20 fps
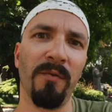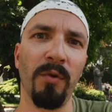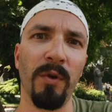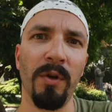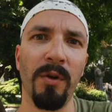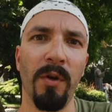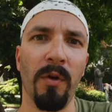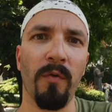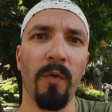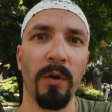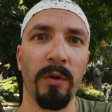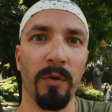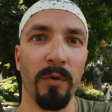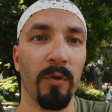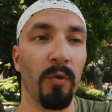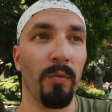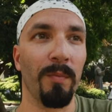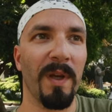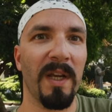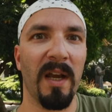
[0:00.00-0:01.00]
wouldn't know what to
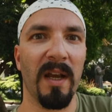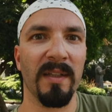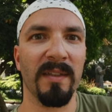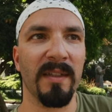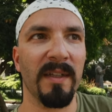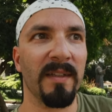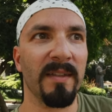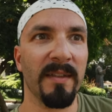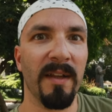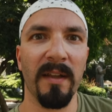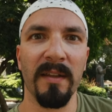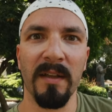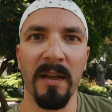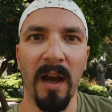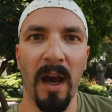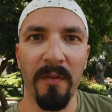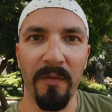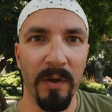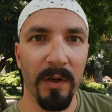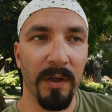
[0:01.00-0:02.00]
do because it's not
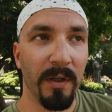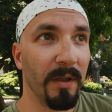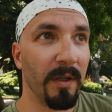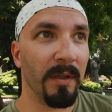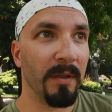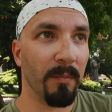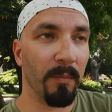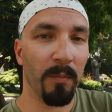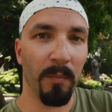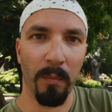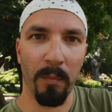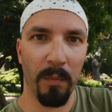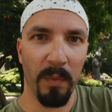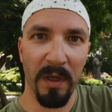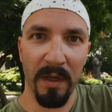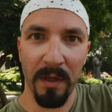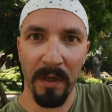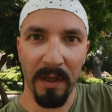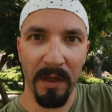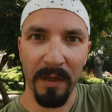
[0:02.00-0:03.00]
covered
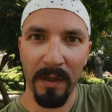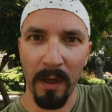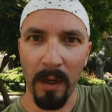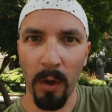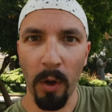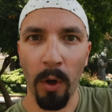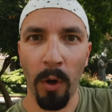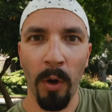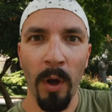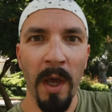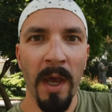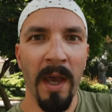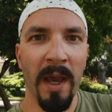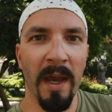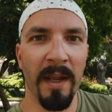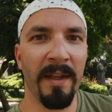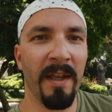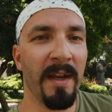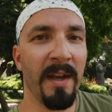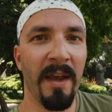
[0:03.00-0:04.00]
in the law,
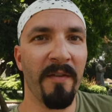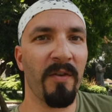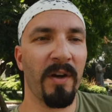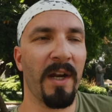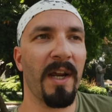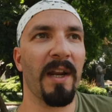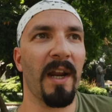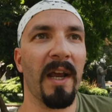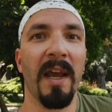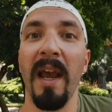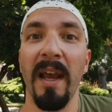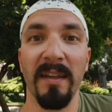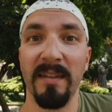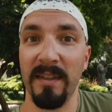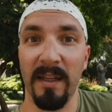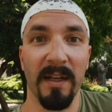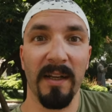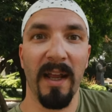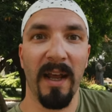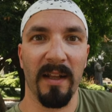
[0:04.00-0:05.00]
and they never had a
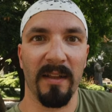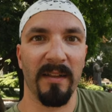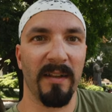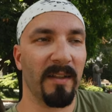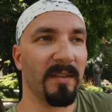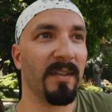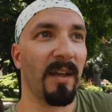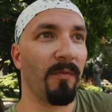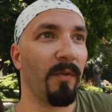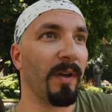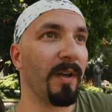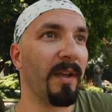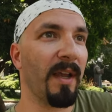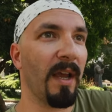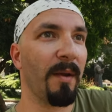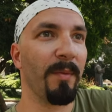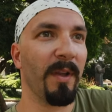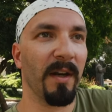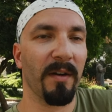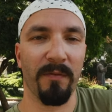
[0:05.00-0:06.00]
case like that someone
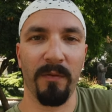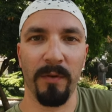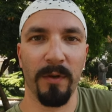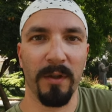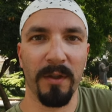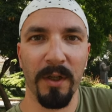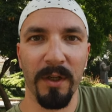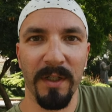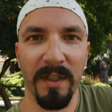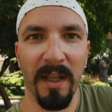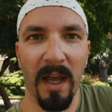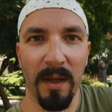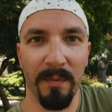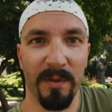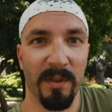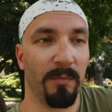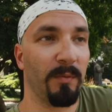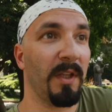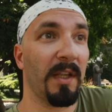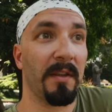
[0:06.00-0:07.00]
came there for the third time,
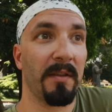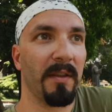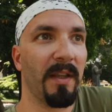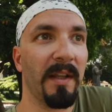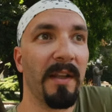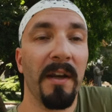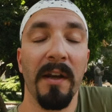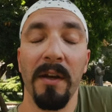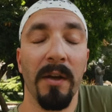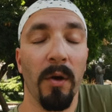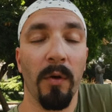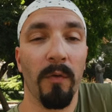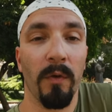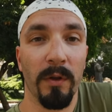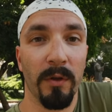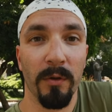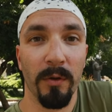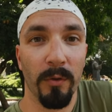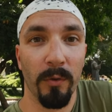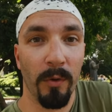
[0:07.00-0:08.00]
so they didn't know
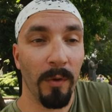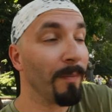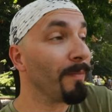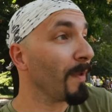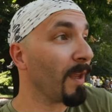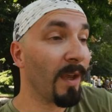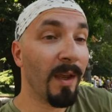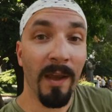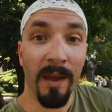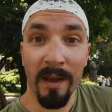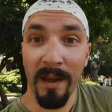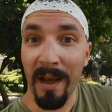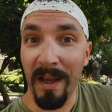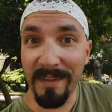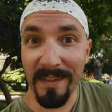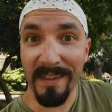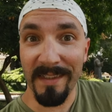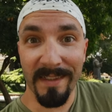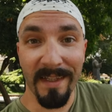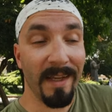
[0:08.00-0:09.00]
what to do.
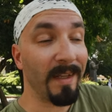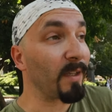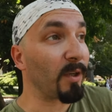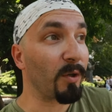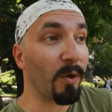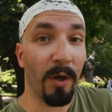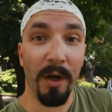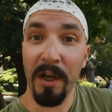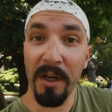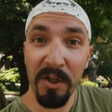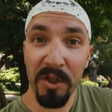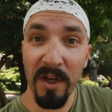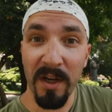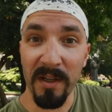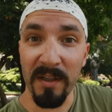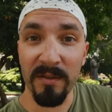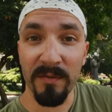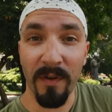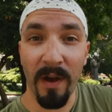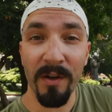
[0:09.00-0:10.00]
As I said, Croatia
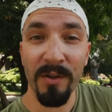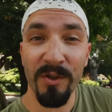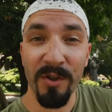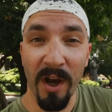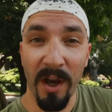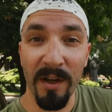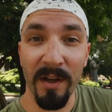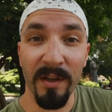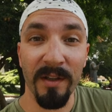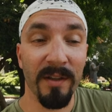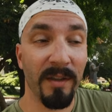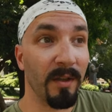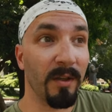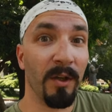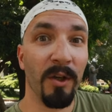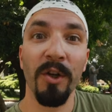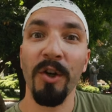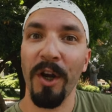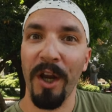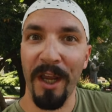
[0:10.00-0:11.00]
is one giant
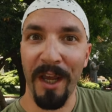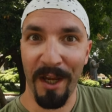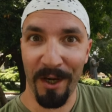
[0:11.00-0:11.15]
gray